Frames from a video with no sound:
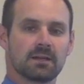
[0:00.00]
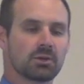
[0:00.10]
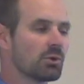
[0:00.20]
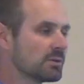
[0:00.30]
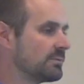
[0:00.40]
and
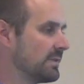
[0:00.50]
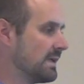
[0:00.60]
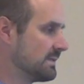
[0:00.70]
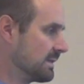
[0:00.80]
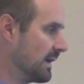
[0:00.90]
grow in
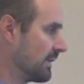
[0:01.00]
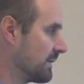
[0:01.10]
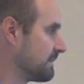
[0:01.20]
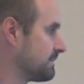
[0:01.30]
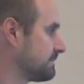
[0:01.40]
faith
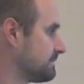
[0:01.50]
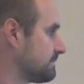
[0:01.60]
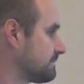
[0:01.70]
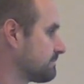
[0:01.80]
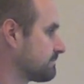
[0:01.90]

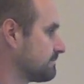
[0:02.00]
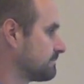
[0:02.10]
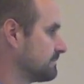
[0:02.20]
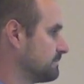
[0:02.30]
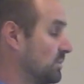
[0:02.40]

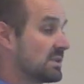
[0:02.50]
together.